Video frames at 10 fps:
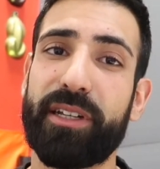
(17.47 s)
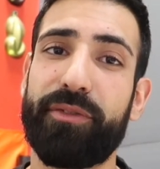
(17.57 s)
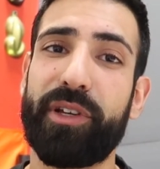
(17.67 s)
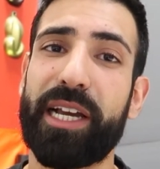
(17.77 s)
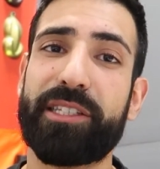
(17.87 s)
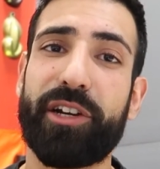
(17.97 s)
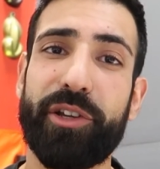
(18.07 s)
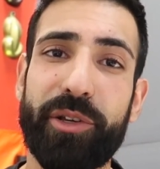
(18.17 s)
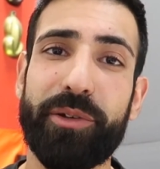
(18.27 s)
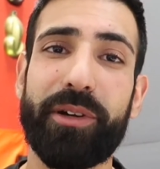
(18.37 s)
if you guys are
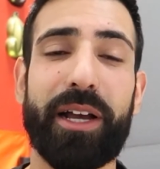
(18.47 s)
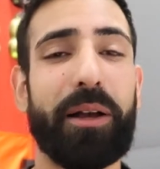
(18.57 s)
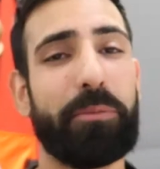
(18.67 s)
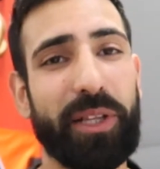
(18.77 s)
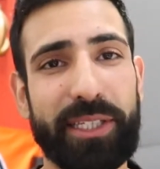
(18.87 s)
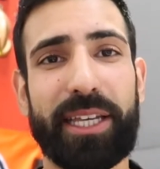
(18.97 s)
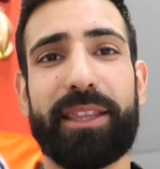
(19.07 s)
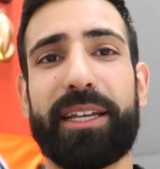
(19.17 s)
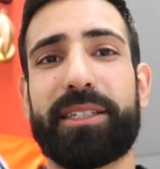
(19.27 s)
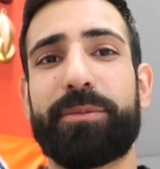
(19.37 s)
new, please
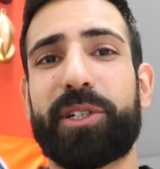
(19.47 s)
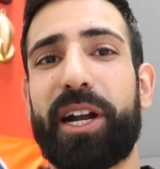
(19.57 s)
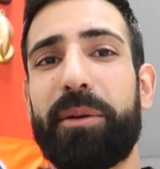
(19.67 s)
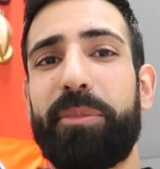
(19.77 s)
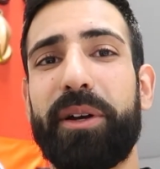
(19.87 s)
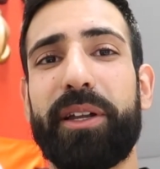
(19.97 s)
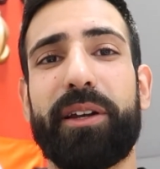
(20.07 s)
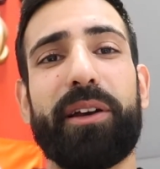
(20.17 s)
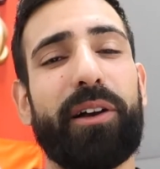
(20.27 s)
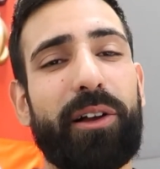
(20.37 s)
hit that subscribe button.